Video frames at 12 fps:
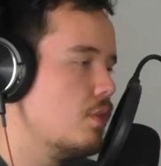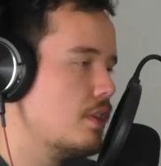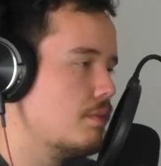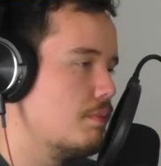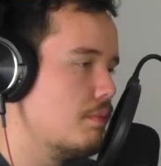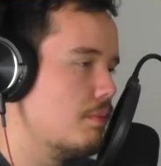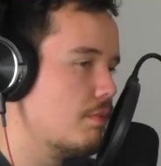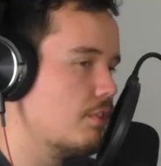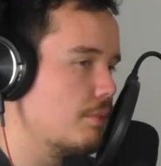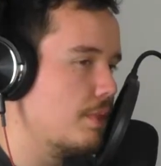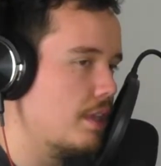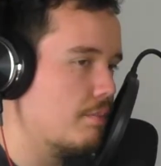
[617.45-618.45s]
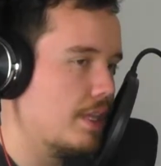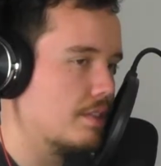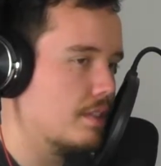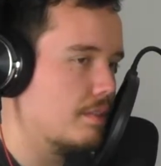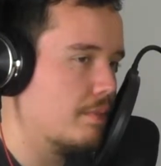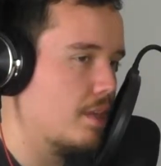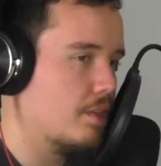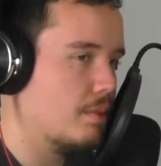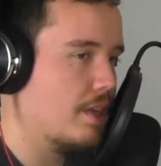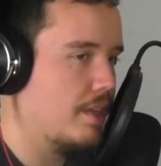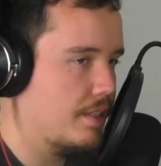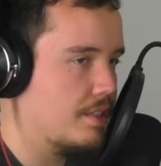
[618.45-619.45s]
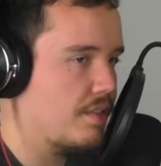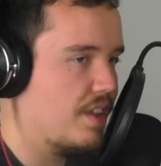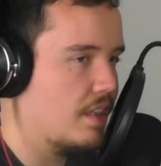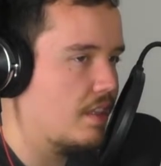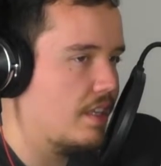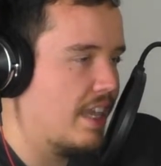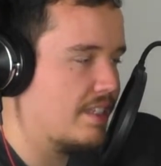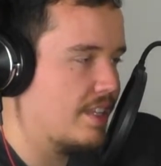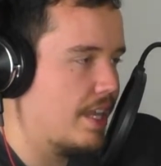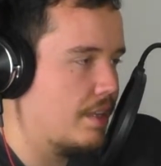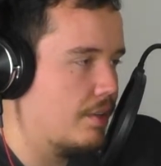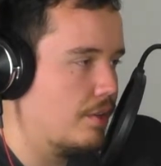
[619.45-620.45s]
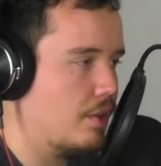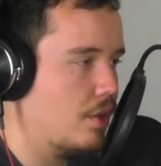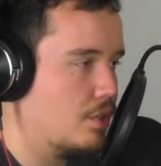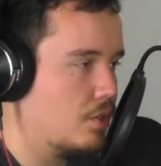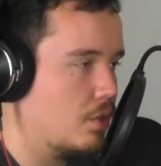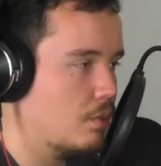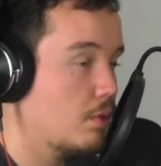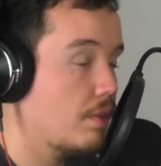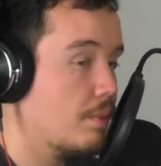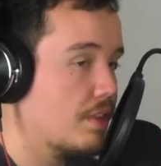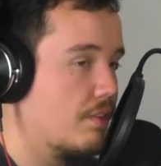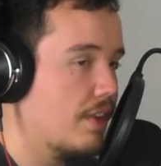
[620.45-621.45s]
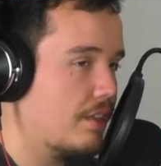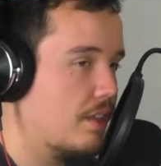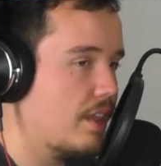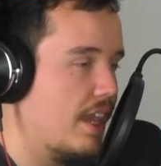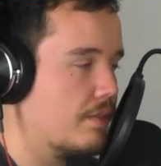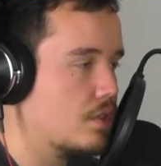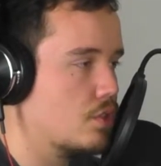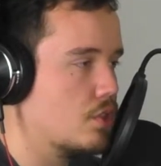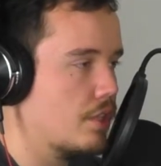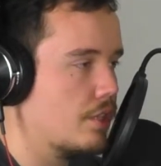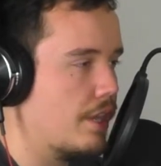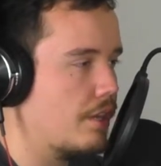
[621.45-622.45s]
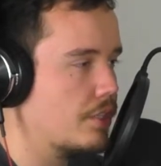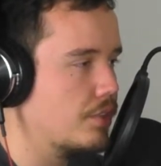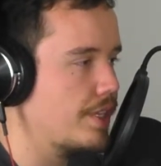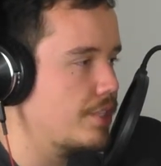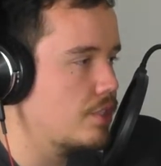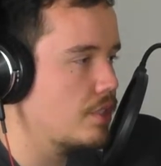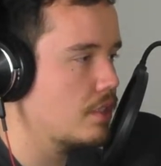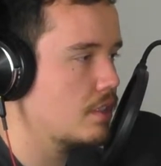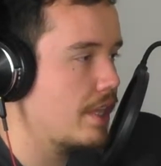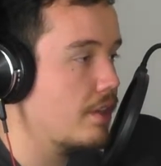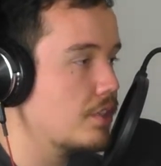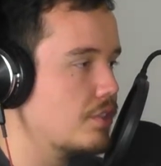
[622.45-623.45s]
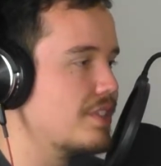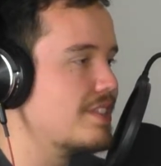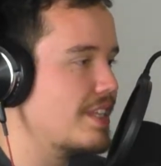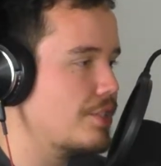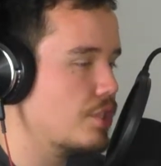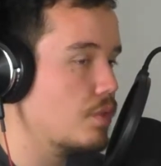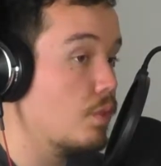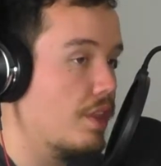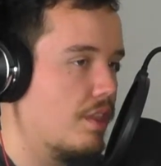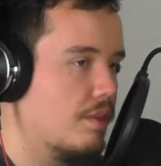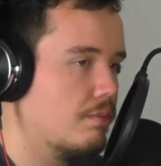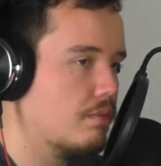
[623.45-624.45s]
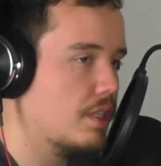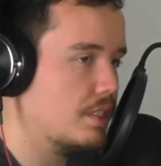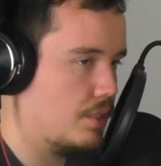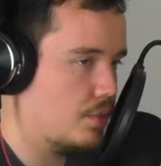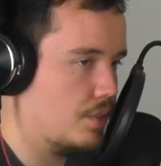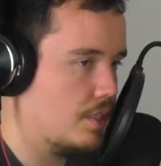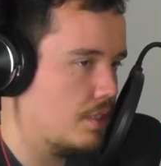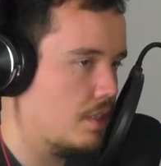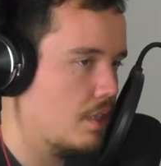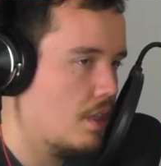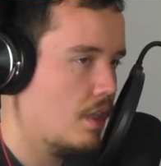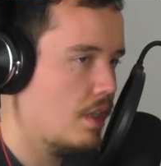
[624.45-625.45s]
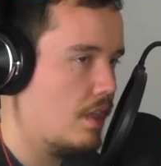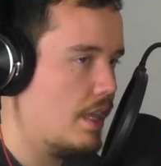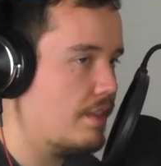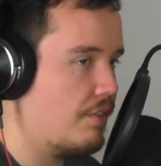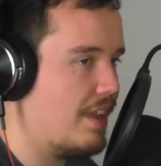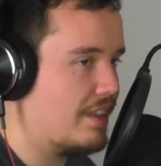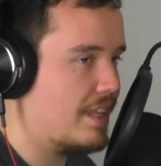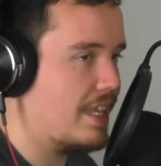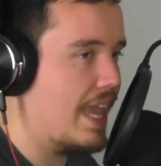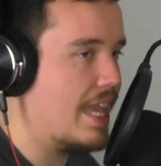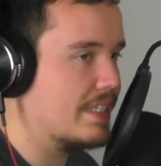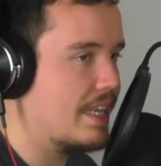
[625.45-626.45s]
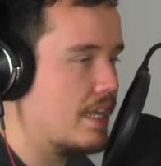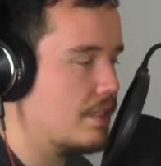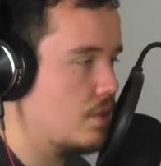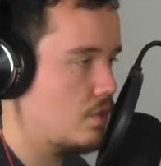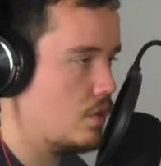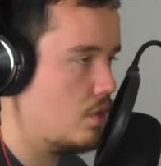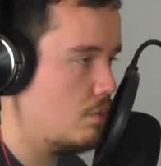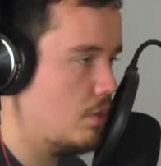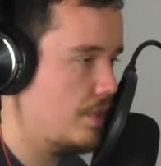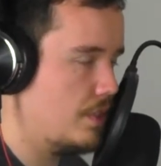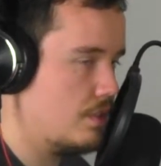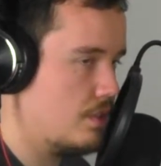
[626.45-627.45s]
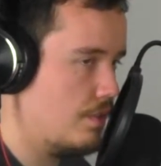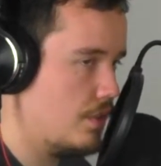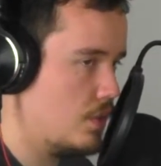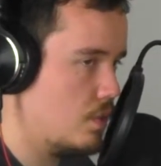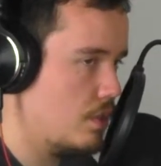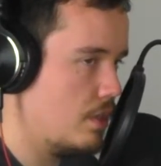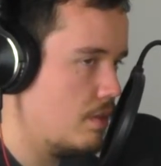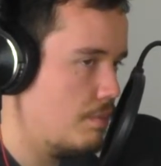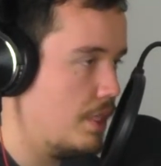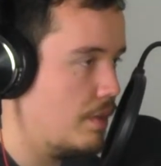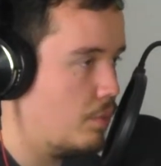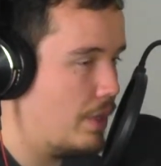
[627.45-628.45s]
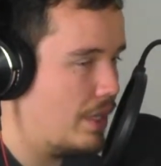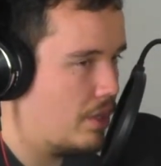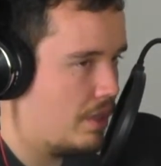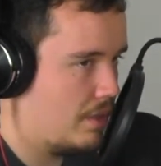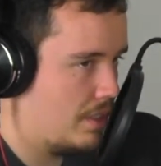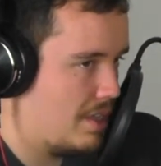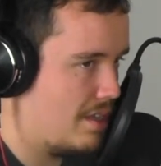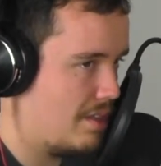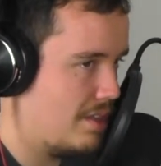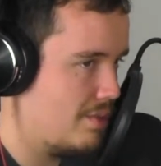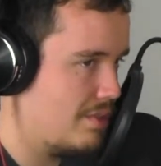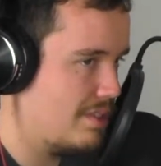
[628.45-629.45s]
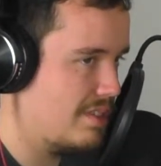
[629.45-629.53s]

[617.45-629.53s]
what for me makes it undermined is the fact that he hasn't had a solo movie, but the fact that they have such good characterization with him is interesting. And the fact that he hasn't had his own solo movie since the first one. But we don't even count that one.